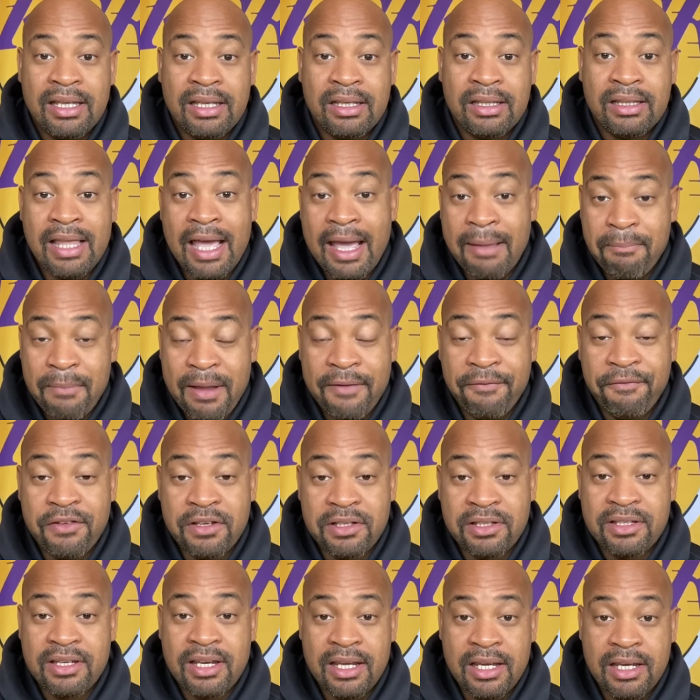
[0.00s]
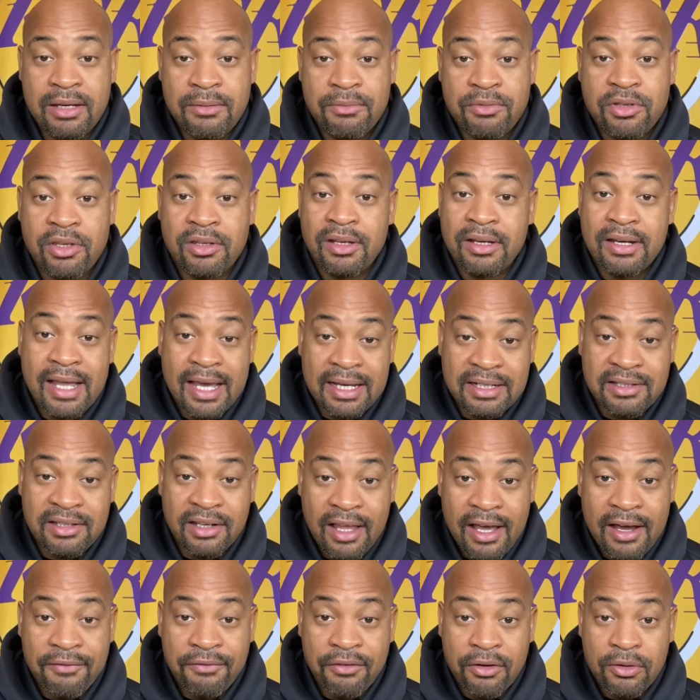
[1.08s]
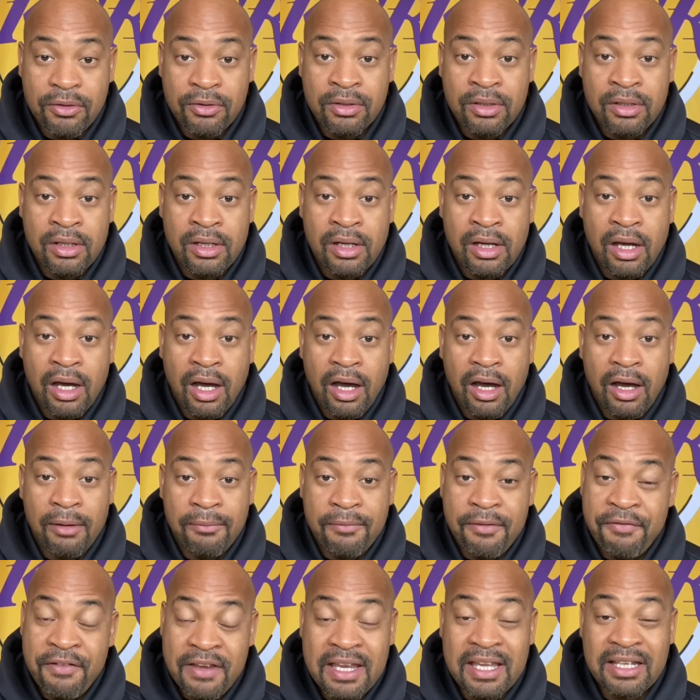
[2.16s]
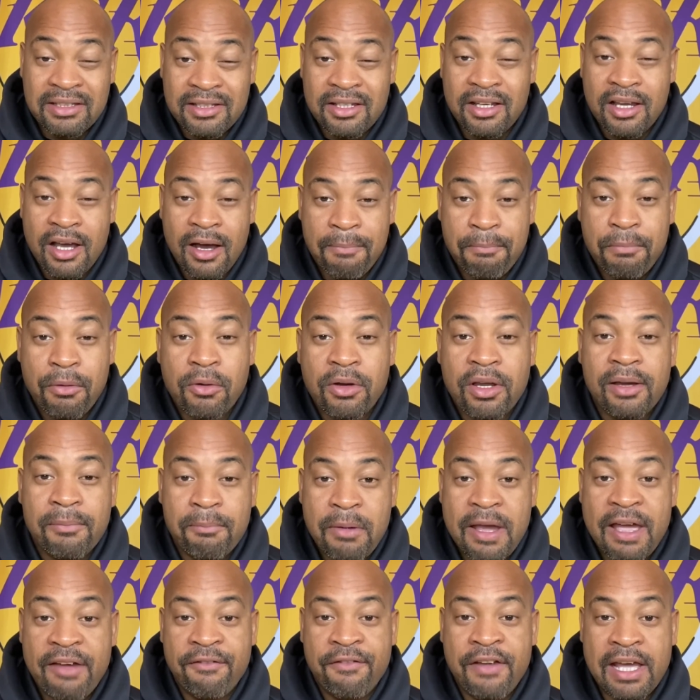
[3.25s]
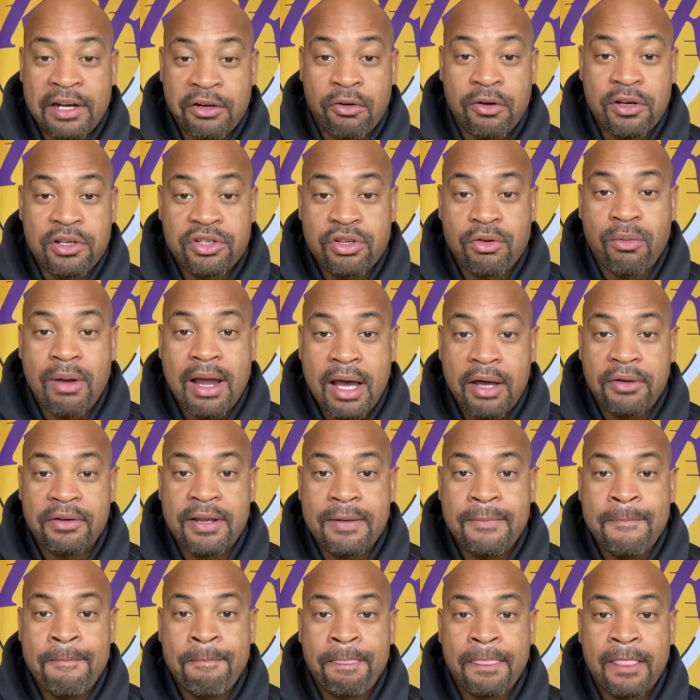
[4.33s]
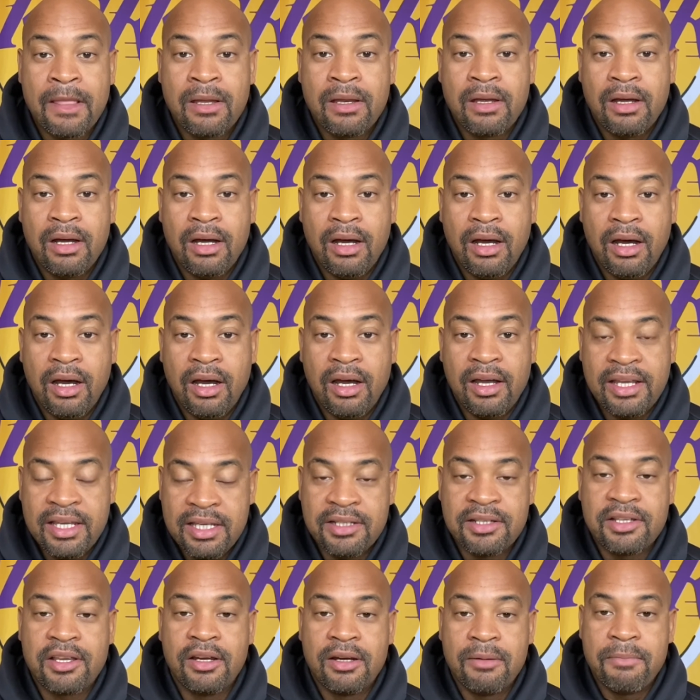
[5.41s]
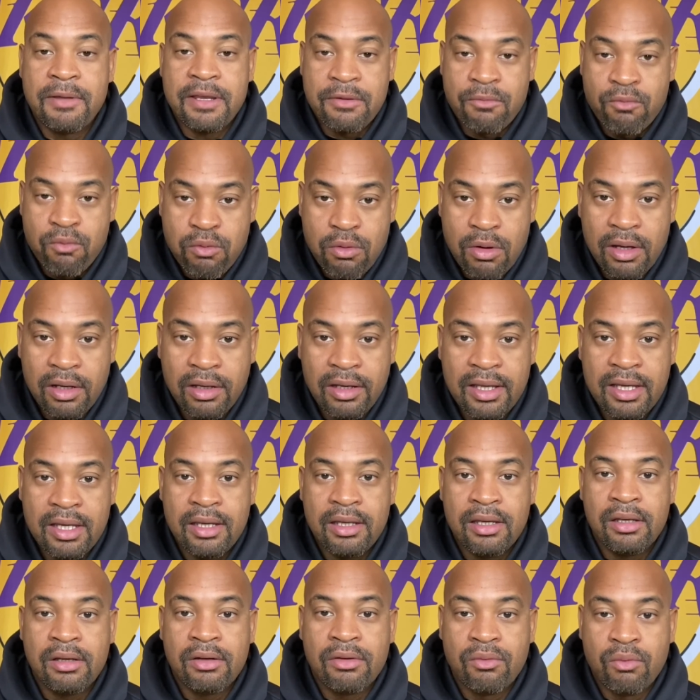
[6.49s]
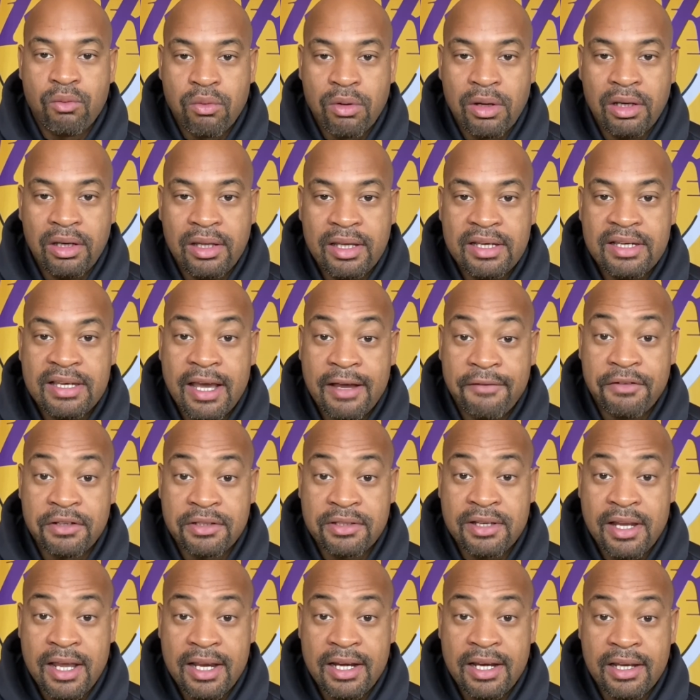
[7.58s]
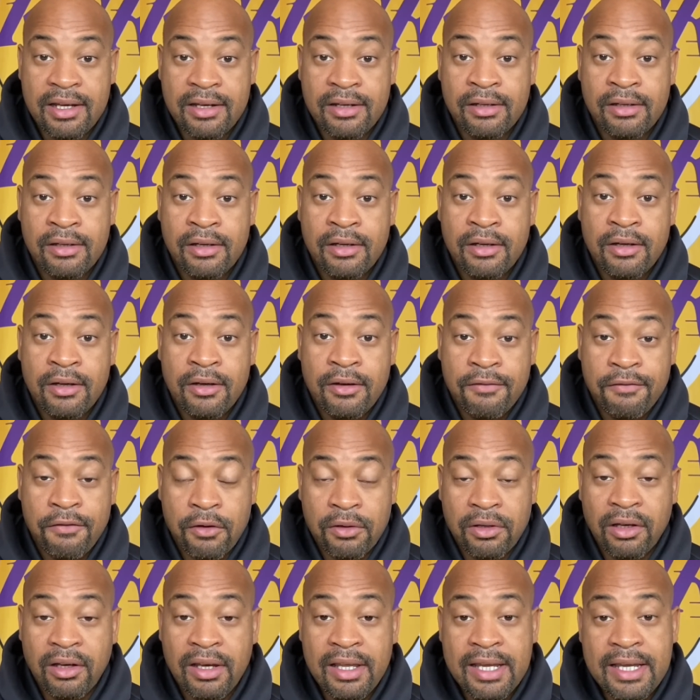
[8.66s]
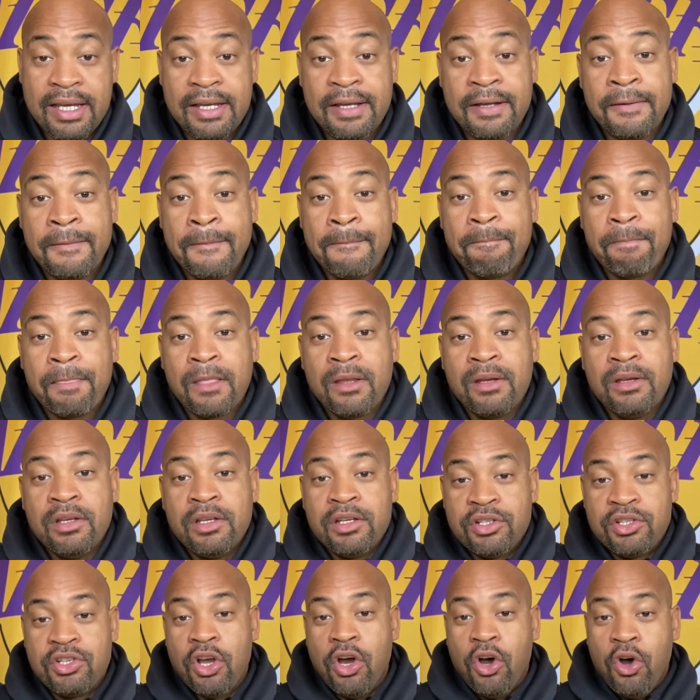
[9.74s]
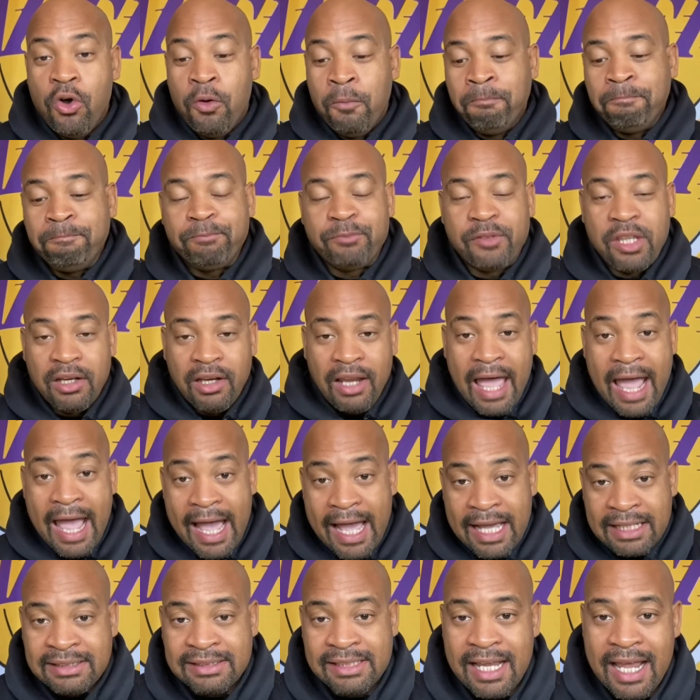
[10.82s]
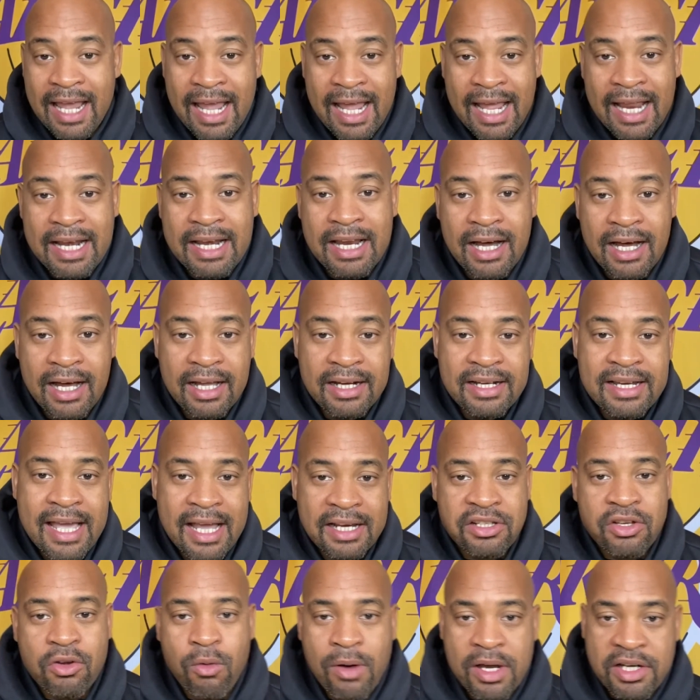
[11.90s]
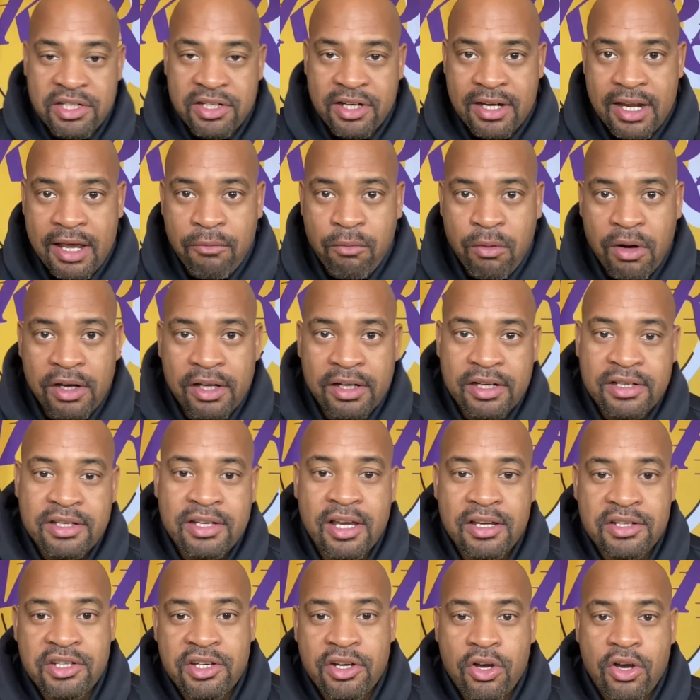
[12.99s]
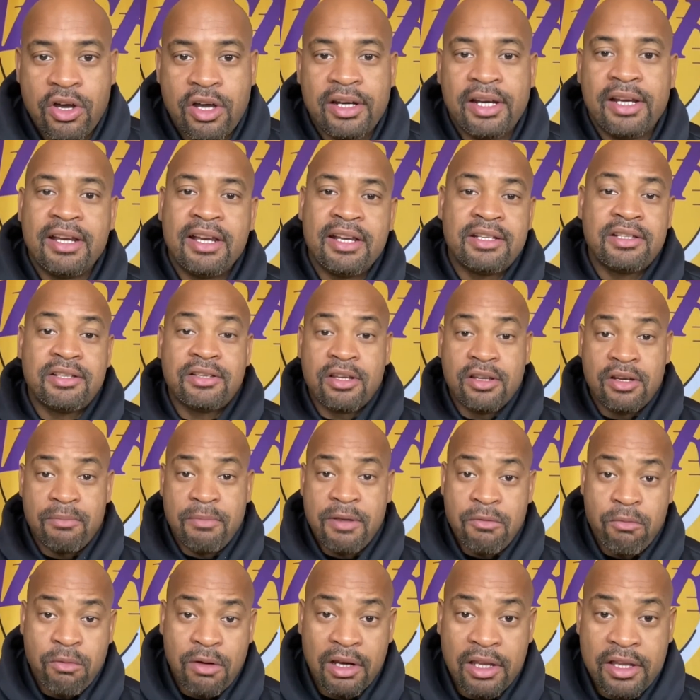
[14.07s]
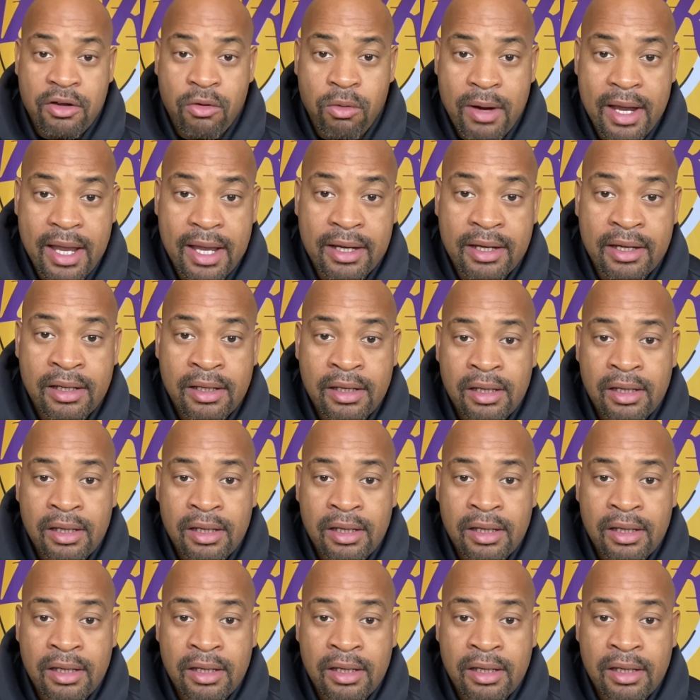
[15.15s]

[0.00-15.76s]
that Memphis team to the next level. If he gets a couple good veterans around him, he's going to be really devastating for the league. So the last and next question that we're going to touch on, and this is going to be really quick,